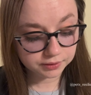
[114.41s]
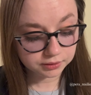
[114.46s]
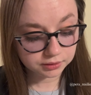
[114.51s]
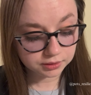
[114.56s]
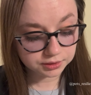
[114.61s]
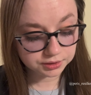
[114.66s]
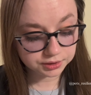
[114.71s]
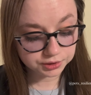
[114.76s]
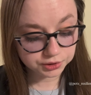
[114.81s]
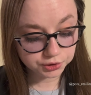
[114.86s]
the
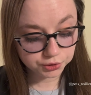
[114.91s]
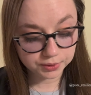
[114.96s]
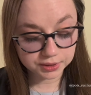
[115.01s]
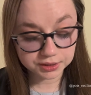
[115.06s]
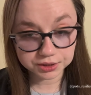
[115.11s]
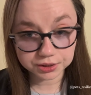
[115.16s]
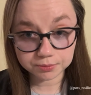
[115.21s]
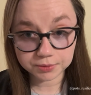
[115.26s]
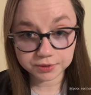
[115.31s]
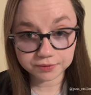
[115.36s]

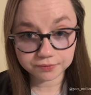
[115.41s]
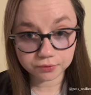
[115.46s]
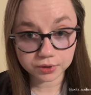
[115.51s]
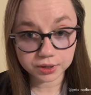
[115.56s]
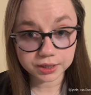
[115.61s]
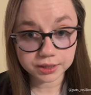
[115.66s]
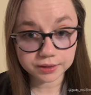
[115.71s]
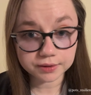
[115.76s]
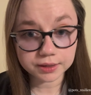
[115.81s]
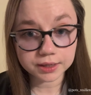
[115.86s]
situation before
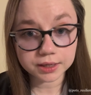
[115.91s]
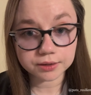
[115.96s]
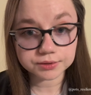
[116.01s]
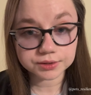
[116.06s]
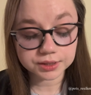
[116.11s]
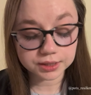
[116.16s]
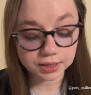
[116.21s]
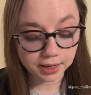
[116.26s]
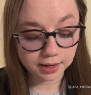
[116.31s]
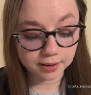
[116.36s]
anything else
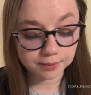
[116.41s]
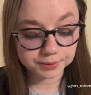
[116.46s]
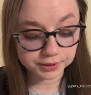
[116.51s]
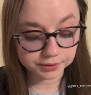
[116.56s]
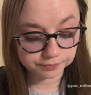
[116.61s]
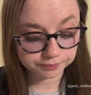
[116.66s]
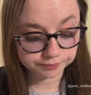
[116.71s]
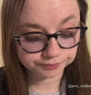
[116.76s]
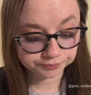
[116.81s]
could happen.